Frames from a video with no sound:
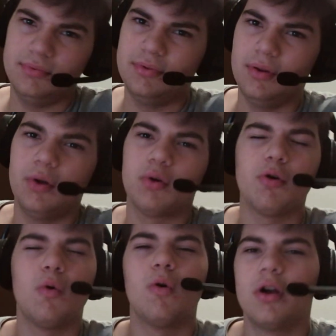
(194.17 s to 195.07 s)
little
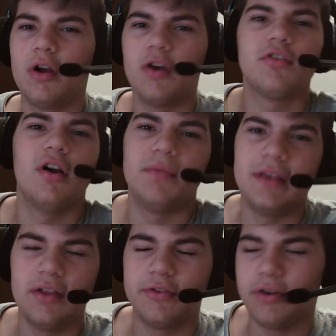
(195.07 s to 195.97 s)
corners of
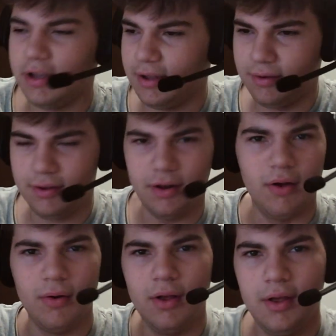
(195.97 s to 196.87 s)
the internet,
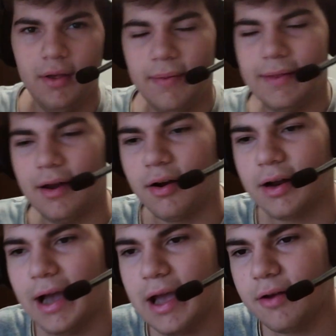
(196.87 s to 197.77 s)
that are
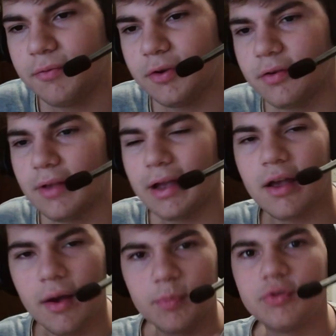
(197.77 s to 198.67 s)
kind of just
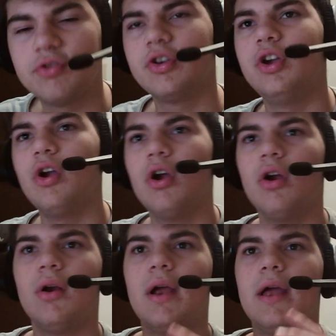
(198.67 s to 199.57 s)
like
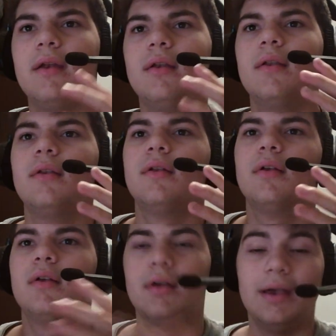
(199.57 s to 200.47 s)
obscure and,
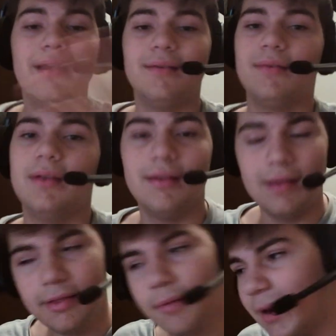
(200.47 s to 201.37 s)
again,
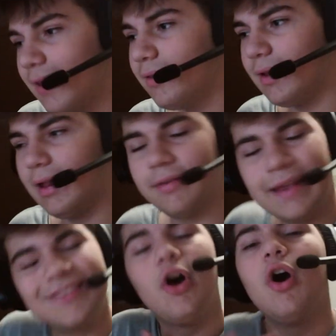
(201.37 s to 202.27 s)
independent.
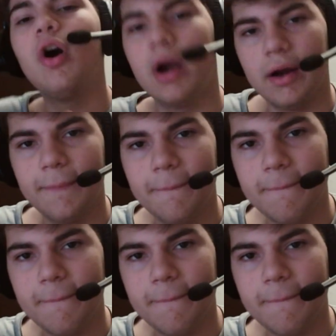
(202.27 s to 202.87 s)
It's hard.